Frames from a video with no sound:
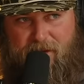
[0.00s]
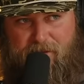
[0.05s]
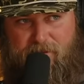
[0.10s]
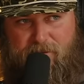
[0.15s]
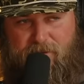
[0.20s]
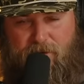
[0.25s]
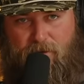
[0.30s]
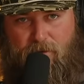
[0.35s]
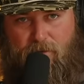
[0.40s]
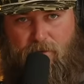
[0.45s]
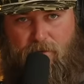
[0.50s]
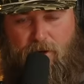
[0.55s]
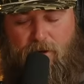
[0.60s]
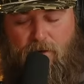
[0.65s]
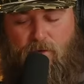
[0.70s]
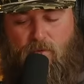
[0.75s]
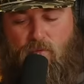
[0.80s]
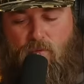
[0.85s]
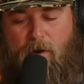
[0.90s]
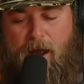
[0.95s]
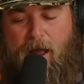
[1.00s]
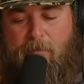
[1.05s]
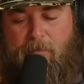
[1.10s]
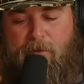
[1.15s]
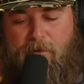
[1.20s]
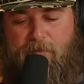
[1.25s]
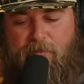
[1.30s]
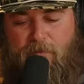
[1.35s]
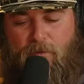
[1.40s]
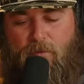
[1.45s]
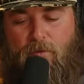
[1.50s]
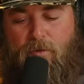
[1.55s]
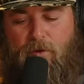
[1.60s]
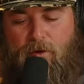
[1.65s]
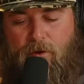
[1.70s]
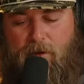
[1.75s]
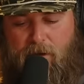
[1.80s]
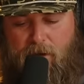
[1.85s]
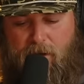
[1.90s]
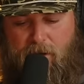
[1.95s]
So right
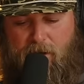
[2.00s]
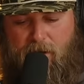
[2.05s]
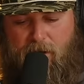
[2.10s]
before